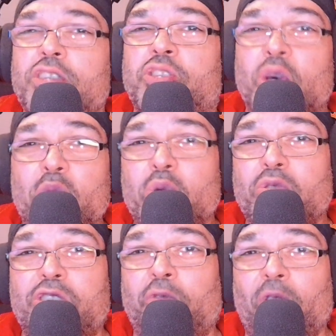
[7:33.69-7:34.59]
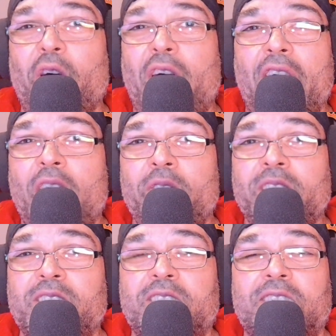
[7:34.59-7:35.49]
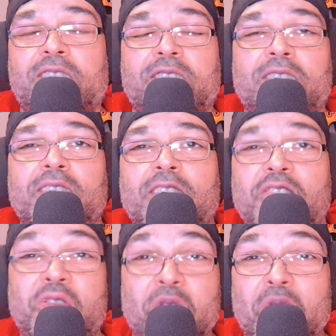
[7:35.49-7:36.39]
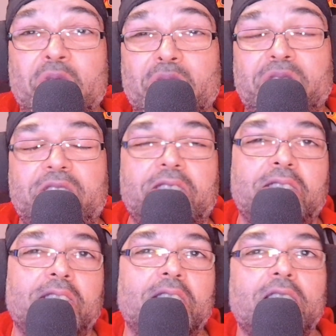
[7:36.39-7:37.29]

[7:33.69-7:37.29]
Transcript: dudes for Harris. Dudes.